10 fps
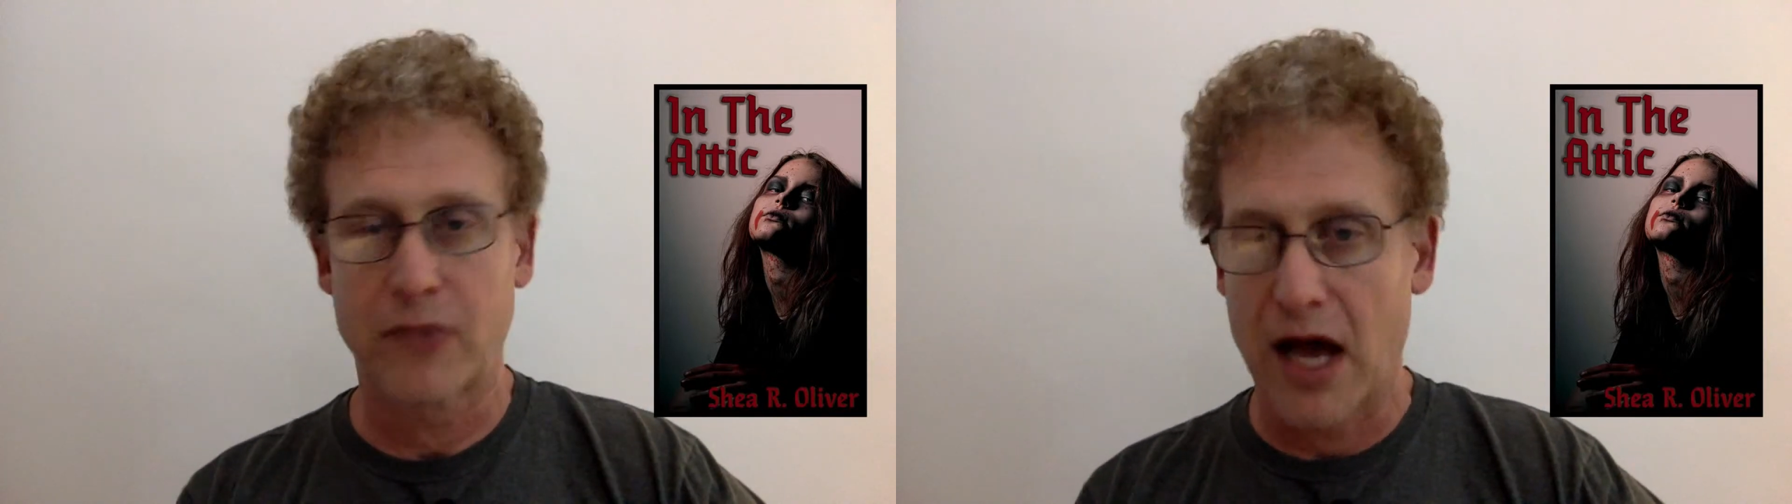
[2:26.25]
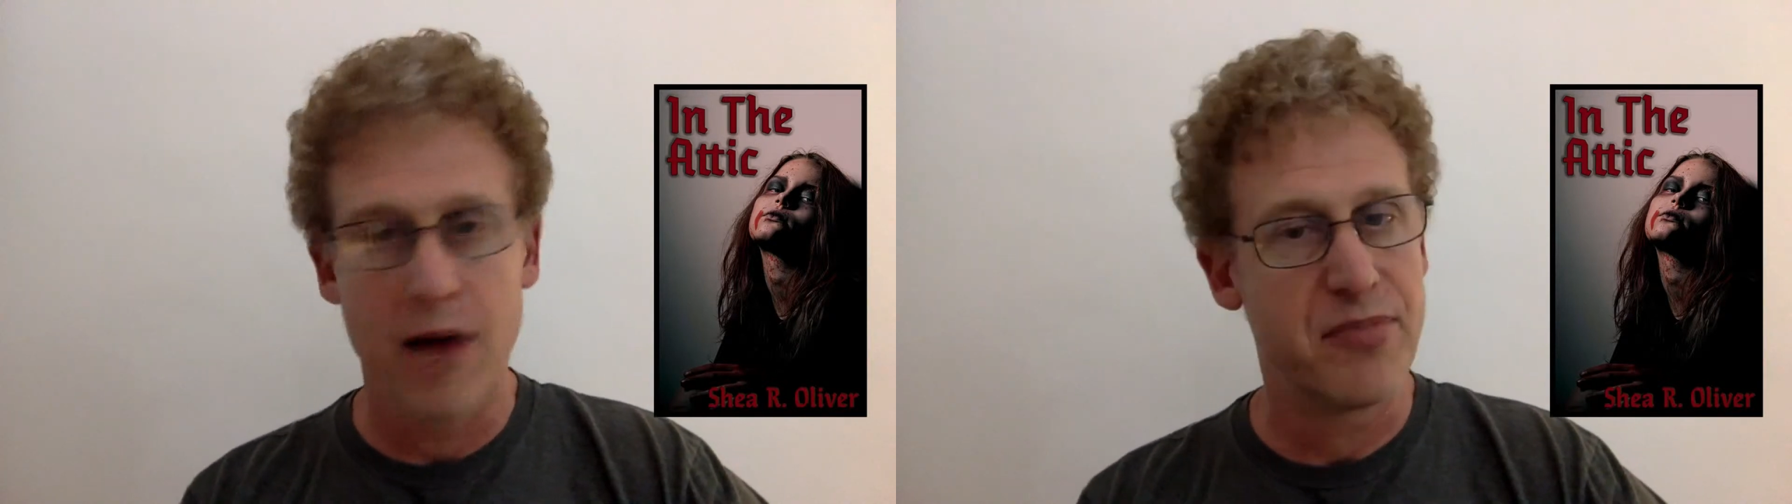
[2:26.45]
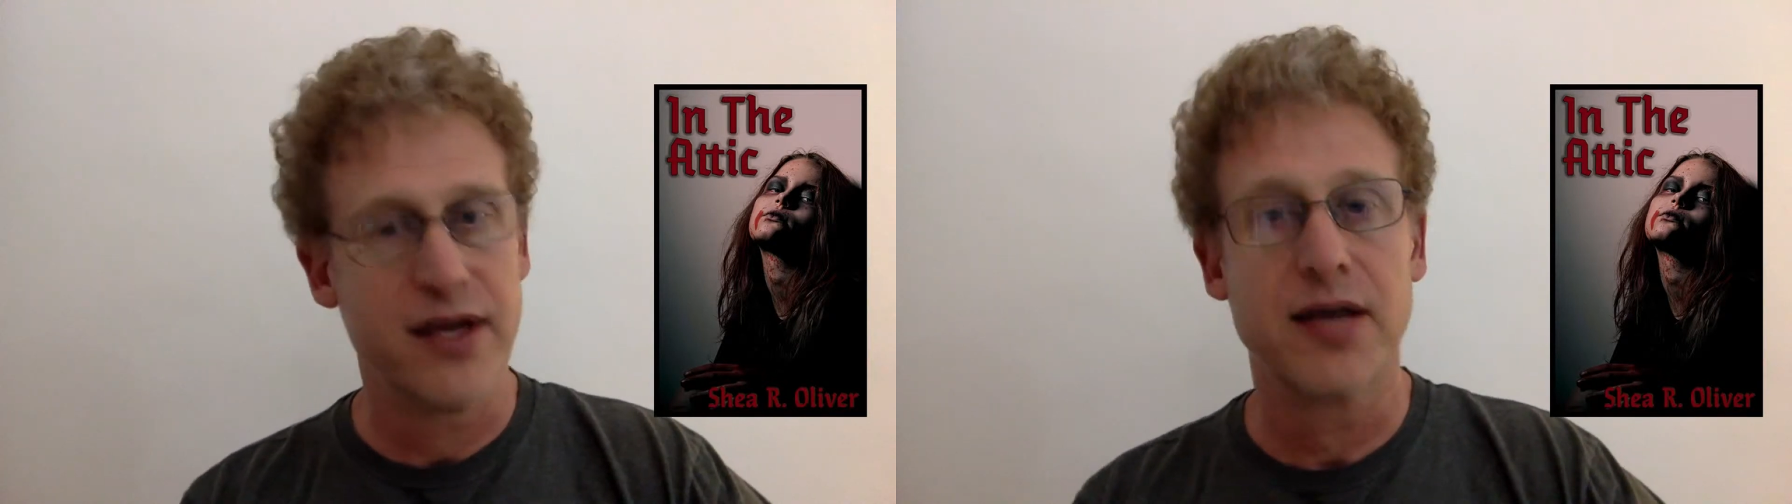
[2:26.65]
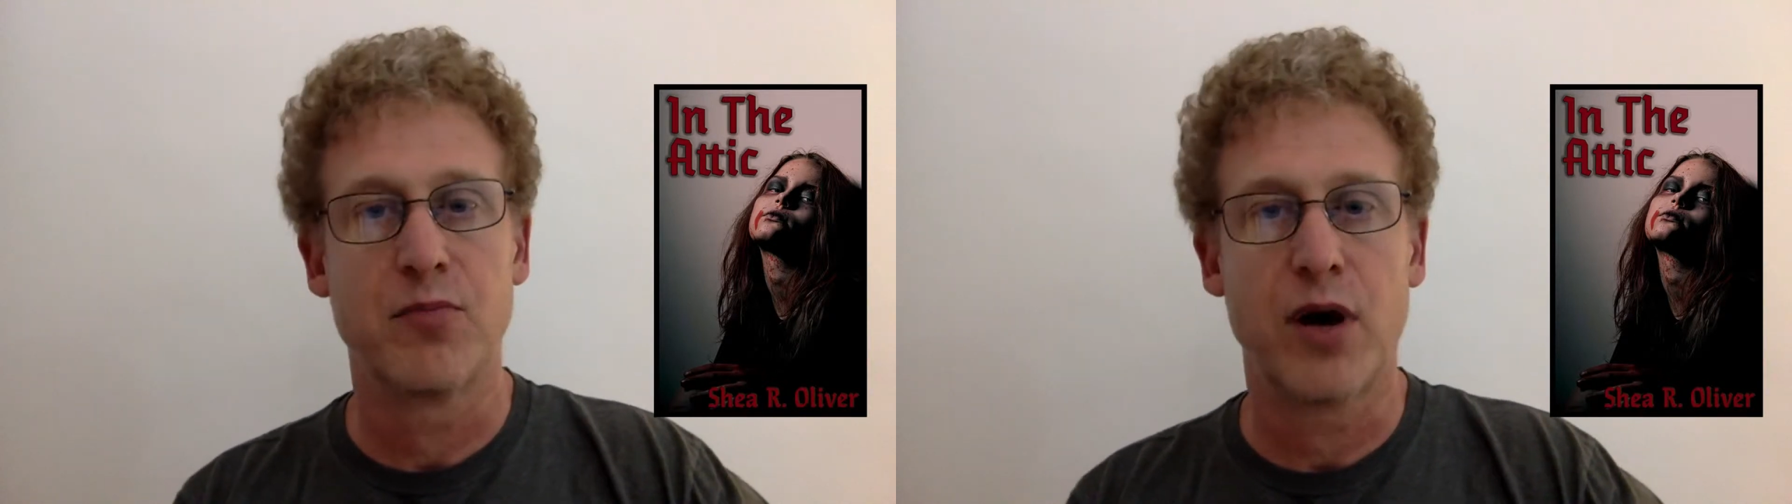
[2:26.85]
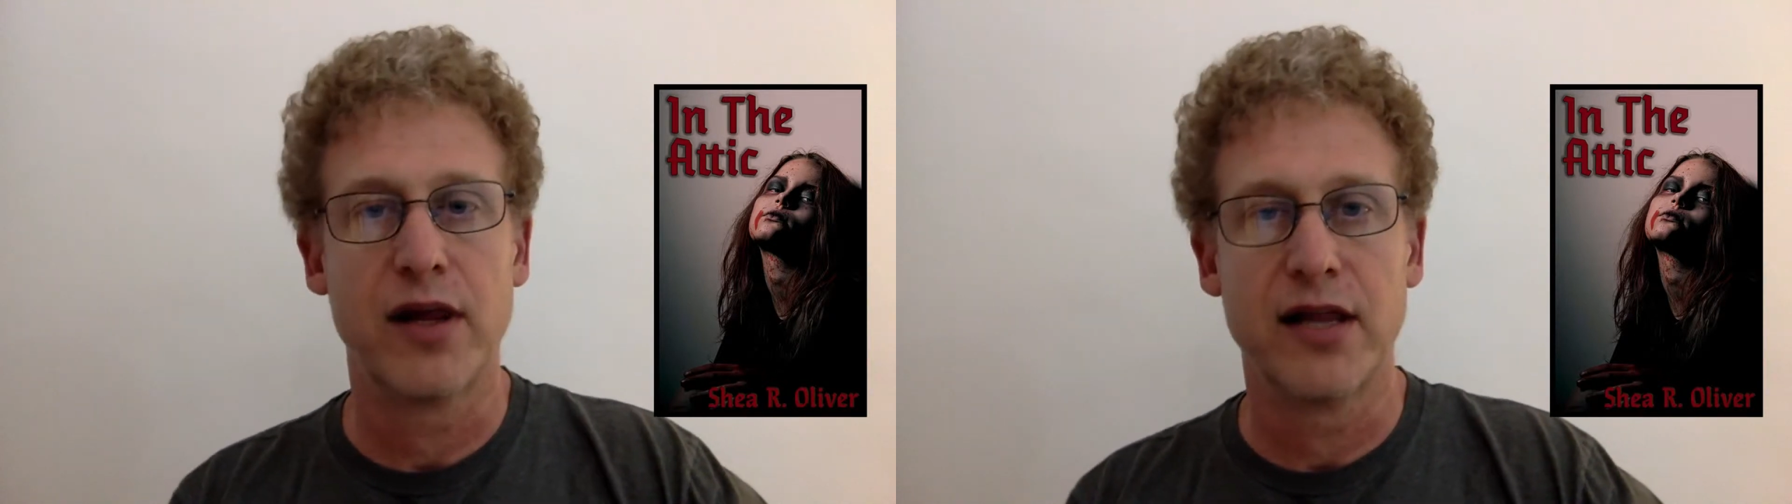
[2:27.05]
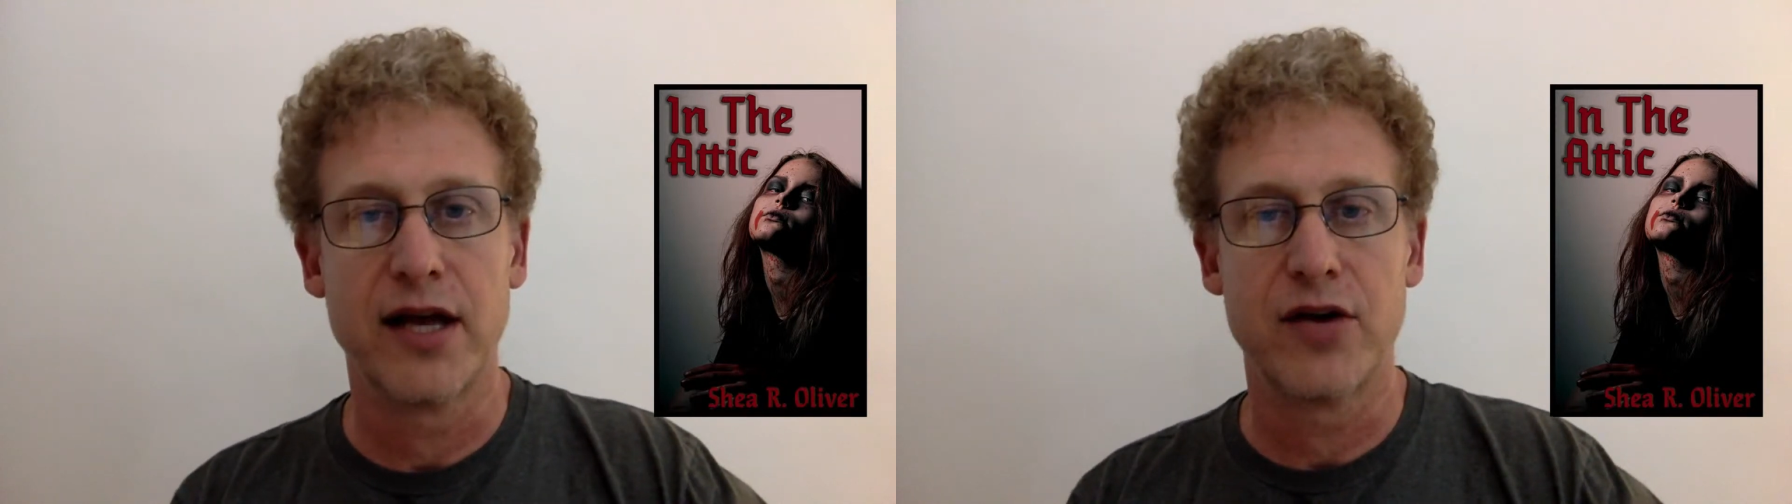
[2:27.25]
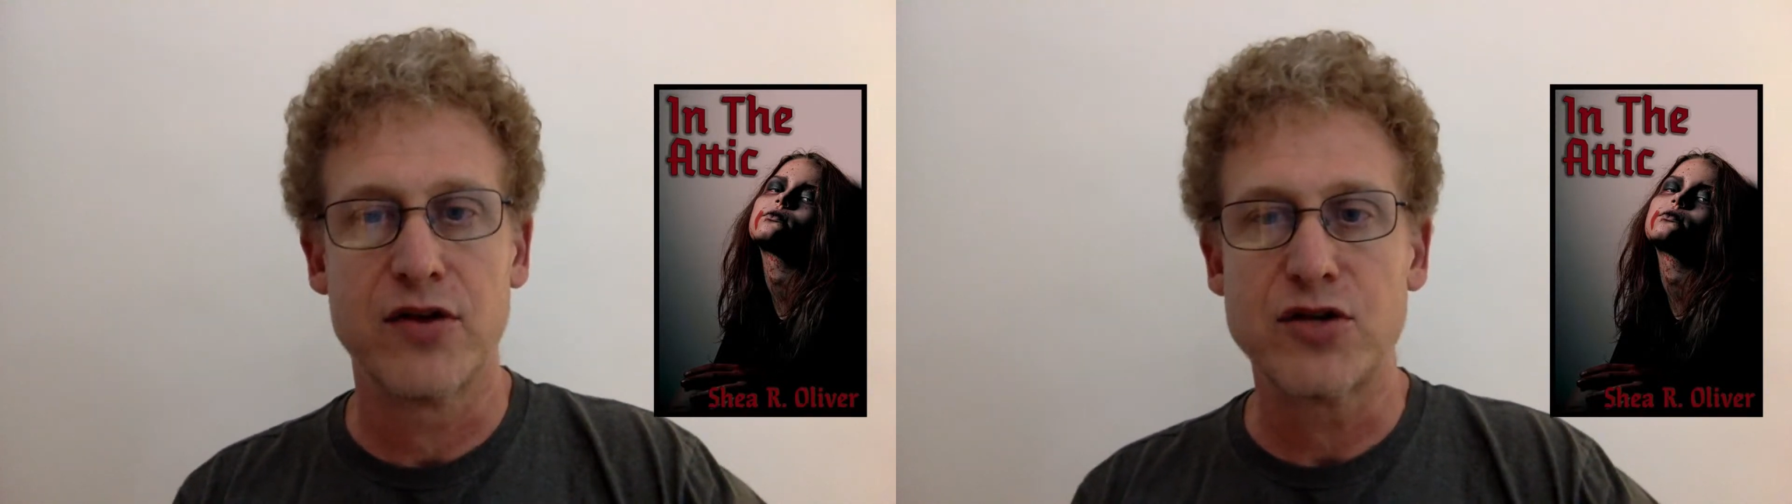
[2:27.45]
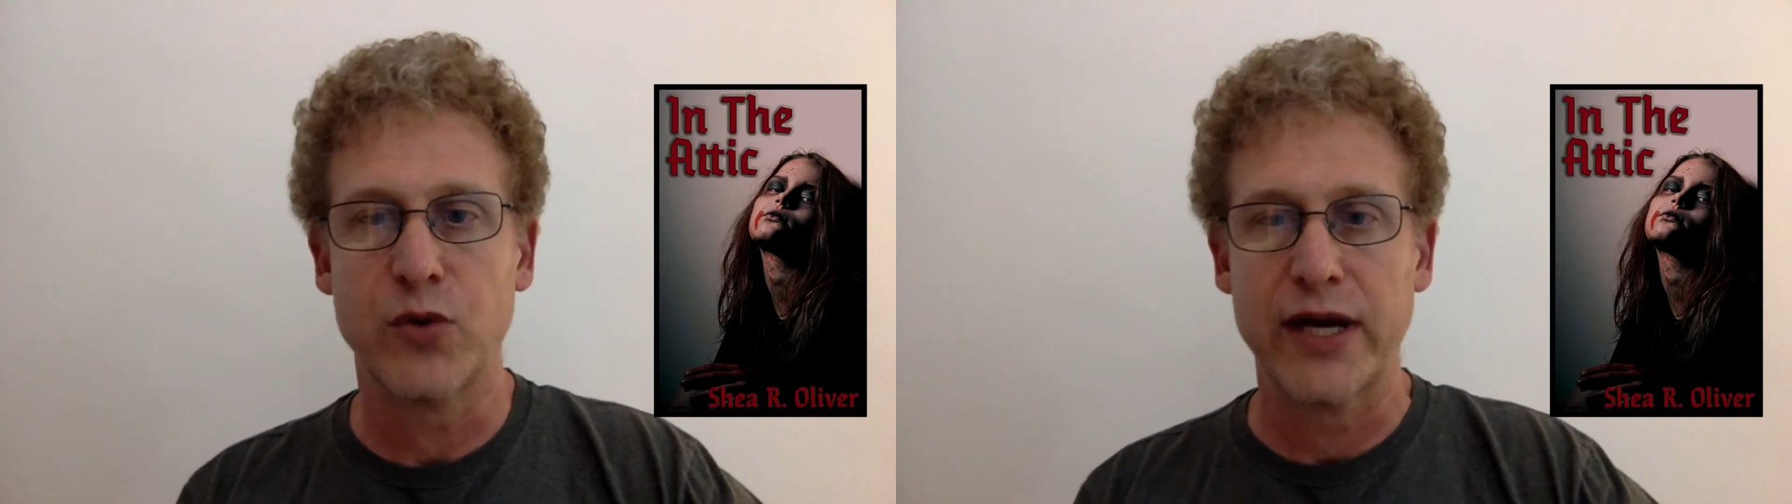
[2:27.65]
I'm thinking probably later
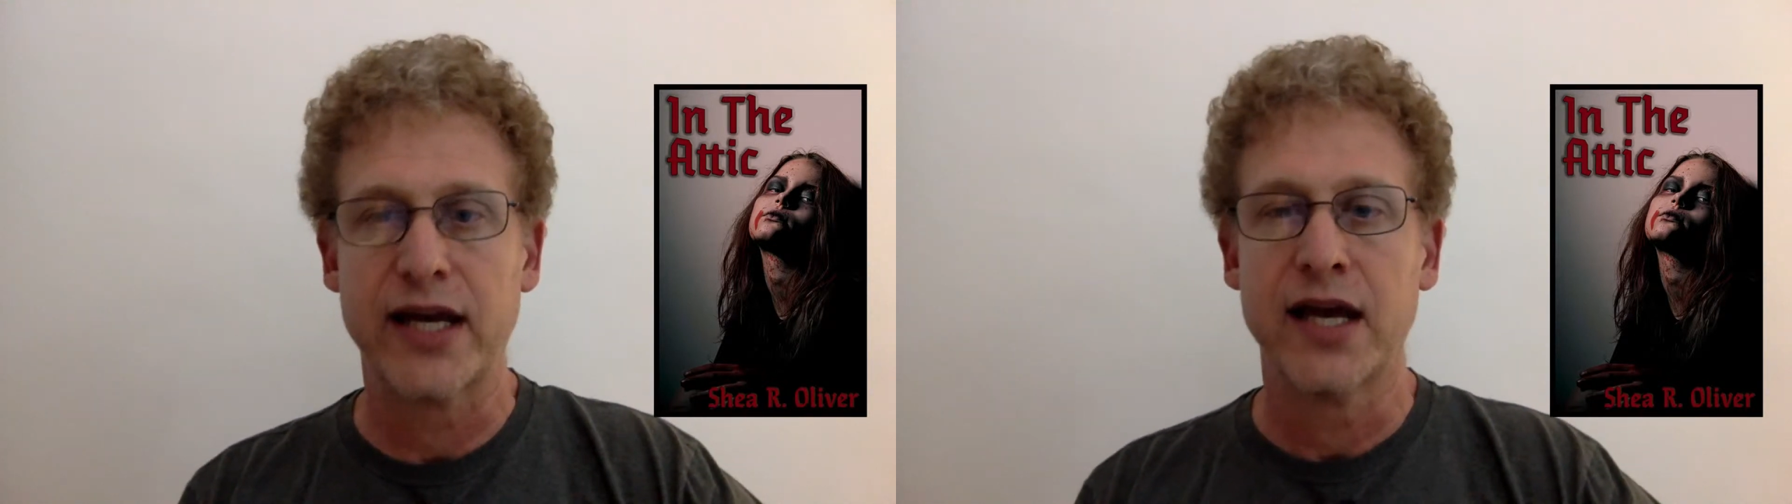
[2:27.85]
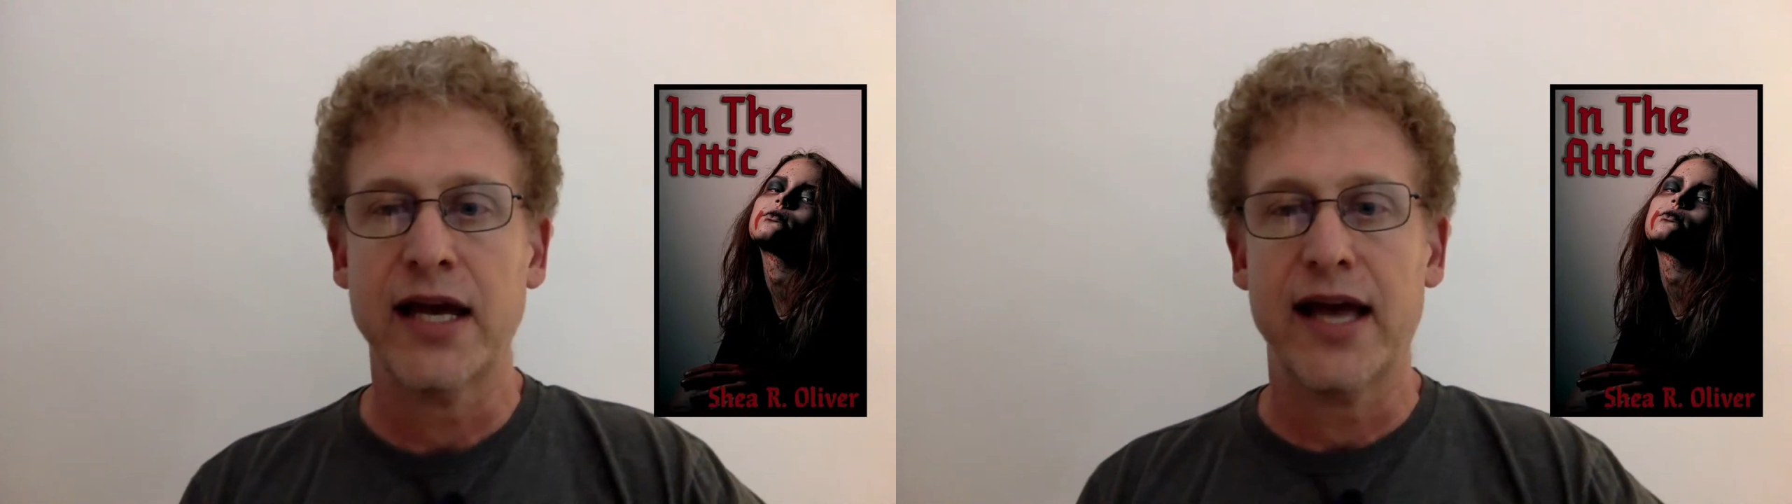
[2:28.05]
this week,